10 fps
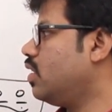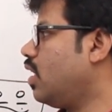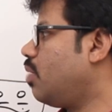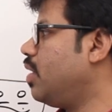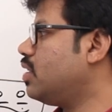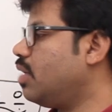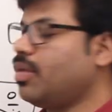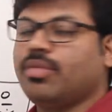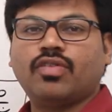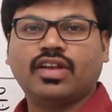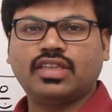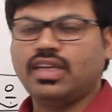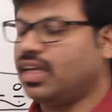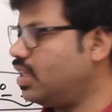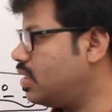That means, remember one
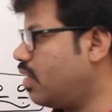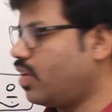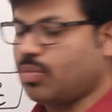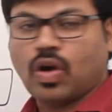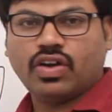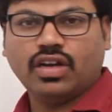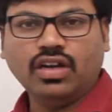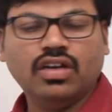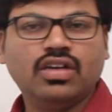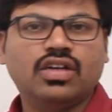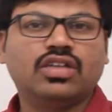thing in this our model.